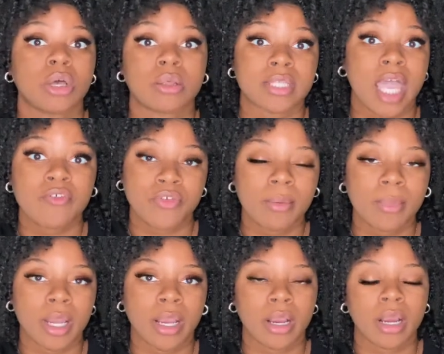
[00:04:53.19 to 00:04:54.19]
take from
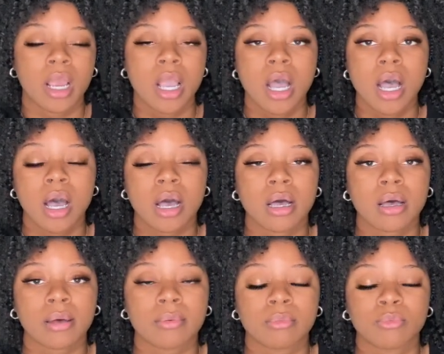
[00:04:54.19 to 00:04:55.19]
her,
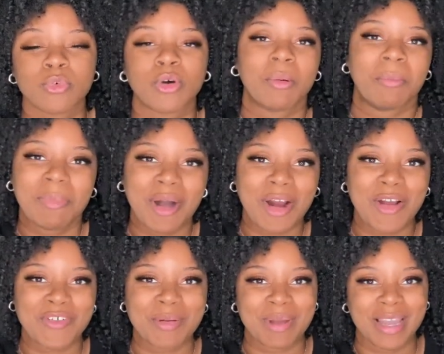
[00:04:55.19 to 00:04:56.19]
borrow
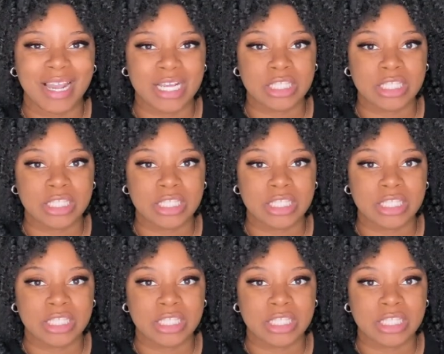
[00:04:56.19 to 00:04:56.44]
from her.